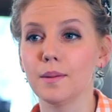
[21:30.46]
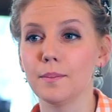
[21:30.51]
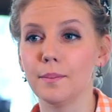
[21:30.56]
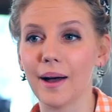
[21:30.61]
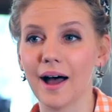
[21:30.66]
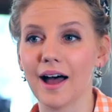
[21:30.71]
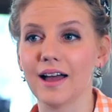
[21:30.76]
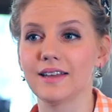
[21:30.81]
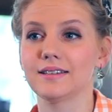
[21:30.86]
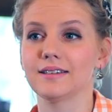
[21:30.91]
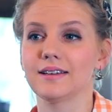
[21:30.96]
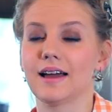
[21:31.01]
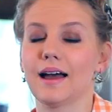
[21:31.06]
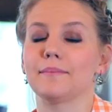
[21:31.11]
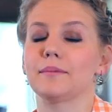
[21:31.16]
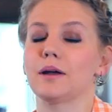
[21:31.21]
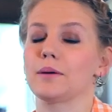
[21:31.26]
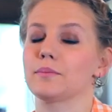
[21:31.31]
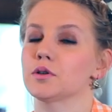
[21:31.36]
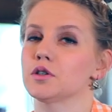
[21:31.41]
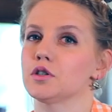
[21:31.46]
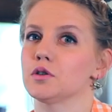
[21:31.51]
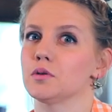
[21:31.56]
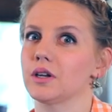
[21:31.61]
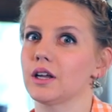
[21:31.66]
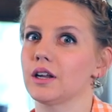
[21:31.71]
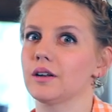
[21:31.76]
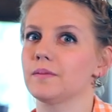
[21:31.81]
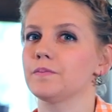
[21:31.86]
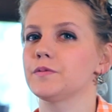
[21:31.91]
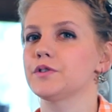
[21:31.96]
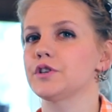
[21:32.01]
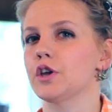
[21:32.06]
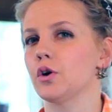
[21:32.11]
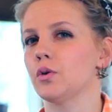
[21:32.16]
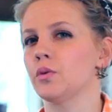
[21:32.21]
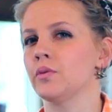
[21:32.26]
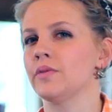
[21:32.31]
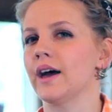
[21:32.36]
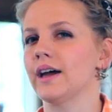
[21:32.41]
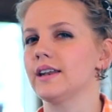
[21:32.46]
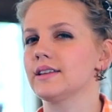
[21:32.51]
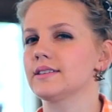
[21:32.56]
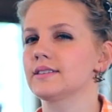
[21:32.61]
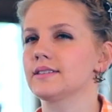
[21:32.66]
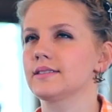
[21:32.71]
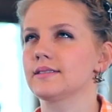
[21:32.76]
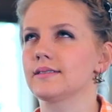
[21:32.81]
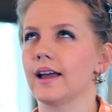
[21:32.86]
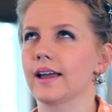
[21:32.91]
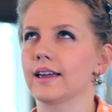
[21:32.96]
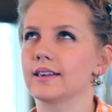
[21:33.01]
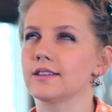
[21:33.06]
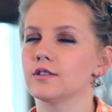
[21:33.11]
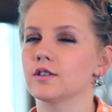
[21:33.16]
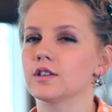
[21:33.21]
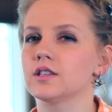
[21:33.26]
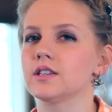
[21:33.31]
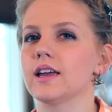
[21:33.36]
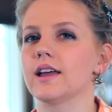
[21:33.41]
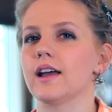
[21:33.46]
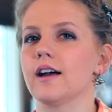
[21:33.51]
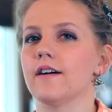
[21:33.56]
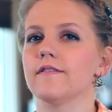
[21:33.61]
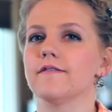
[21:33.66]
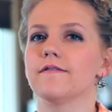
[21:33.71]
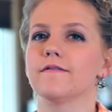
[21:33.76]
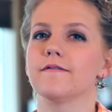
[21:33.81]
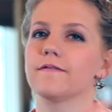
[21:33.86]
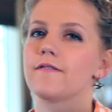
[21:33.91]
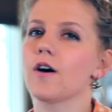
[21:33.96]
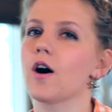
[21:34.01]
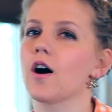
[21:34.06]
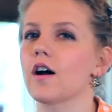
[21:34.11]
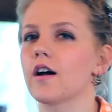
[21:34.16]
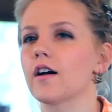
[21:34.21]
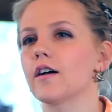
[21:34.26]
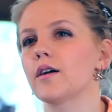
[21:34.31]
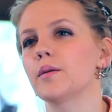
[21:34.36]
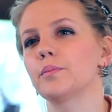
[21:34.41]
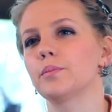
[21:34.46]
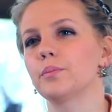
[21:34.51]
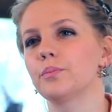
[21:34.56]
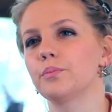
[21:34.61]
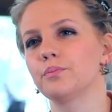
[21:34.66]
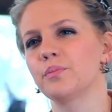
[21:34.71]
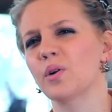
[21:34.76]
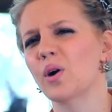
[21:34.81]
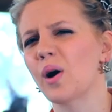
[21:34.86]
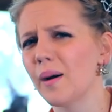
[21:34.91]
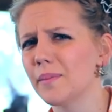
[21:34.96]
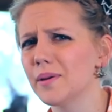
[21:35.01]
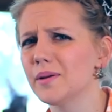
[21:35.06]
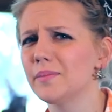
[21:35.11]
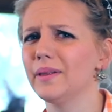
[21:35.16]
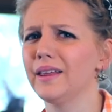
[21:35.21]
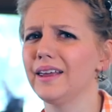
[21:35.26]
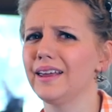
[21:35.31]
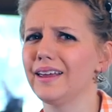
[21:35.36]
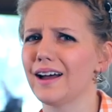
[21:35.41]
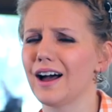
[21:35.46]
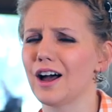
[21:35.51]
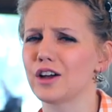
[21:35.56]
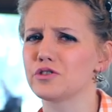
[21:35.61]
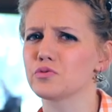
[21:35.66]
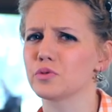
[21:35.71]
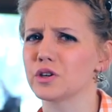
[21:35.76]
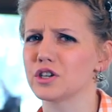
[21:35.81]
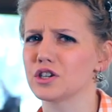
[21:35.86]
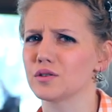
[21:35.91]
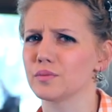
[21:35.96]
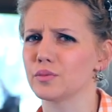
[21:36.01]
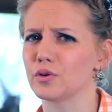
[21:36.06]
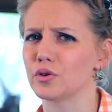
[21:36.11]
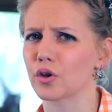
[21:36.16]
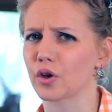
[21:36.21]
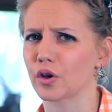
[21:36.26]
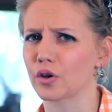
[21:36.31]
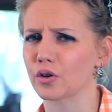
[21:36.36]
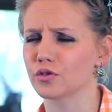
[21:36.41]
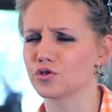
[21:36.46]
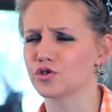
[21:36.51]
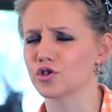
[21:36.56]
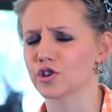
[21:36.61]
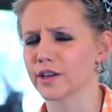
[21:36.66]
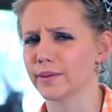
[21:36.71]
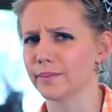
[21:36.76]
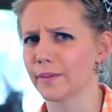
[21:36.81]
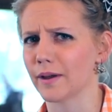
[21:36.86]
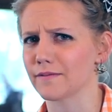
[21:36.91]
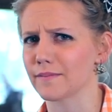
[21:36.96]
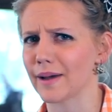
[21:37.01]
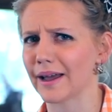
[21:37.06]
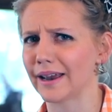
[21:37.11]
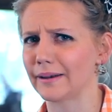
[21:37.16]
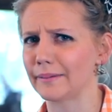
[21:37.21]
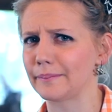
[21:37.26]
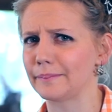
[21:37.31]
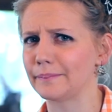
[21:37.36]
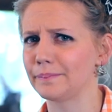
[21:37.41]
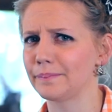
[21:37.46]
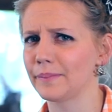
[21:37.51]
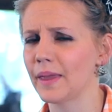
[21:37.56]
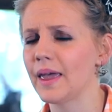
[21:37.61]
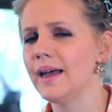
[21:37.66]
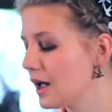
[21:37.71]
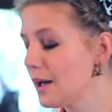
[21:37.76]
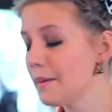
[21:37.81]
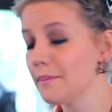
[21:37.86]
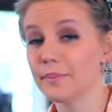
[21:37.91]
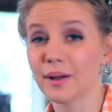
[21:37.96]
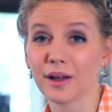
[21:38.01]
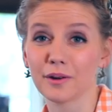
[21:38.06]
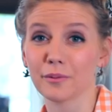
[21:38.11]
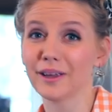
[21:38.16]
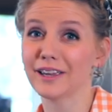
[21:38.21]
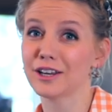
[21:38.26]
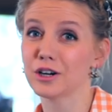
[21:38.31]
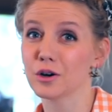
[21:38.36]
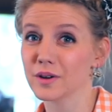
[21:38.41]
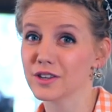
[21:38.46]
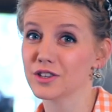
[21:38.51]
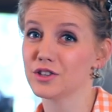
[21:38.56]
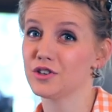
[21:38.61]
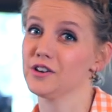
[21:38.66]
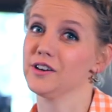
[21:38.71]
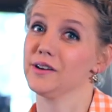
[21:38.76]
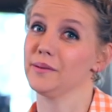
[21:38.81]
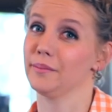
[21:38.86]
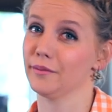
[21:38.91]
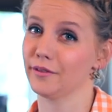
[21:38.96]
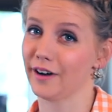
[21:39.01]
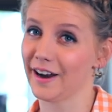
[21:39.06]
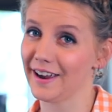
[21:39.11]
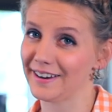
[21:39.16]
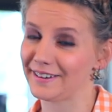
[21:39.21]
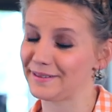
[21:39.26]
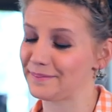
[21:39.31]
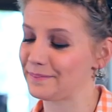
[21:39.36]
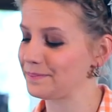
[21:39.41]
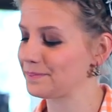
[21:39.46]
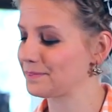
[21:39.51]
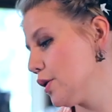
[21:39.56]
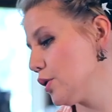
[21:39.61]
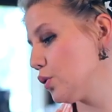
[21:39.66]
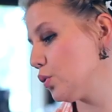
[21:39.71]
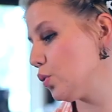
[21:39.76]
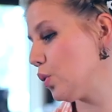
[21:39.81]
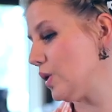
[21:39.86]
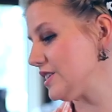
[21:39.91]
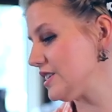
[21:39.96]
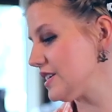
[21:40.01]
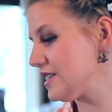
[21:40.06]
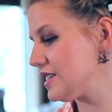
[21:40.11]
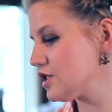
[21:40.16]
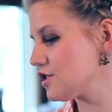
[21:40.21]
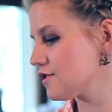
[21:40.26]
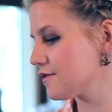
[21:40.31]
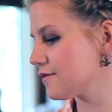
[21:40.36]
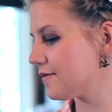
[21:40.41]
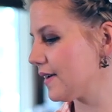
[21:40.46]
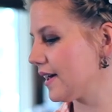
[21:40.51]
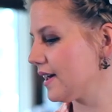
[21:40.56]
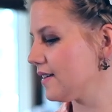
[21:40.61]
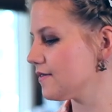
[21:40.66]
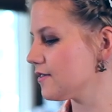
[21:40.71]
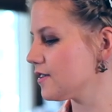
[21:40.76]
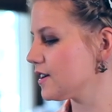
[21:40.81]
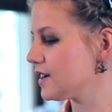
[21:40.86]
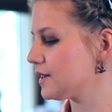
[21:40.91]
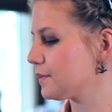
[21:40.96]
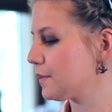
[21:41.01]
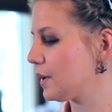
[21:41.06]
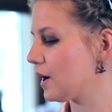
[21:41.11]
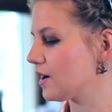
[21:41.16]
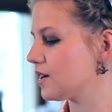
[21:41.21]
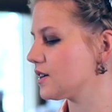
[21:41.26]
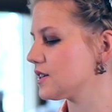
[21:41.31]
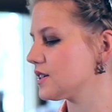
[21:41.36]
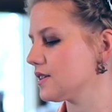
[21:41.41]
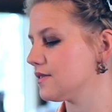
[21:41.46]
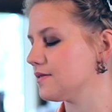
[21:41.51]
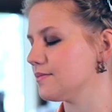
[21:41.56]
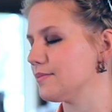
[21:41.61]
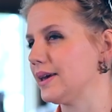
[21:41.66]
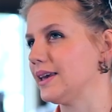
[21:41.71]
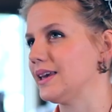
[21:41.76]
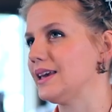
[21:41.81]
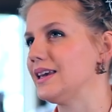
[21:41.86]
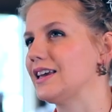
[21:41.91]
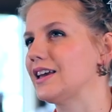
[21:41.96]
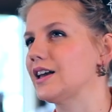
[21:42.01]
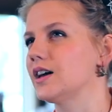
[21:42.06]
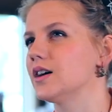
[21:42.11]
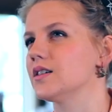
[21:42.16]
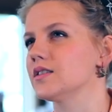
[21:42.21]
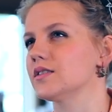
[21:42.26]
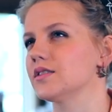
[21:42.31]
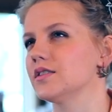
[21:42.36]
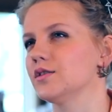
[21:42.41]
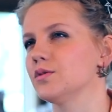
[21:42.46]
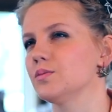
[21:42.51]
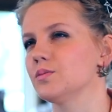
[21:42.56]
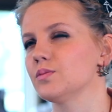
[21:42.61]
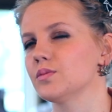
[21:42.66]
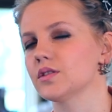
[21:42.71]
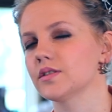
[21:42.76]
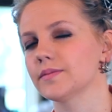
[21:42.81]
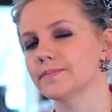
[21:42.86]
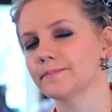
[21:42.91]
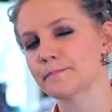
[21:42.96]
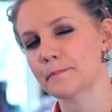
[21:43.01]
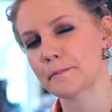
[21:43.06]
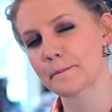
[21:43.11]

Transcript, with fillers: but I'm not pursuing it. So that's, I guess you could say, a far, probably unreachable dream of mine. But we can always dream, right? What is your favorite part of making costumes?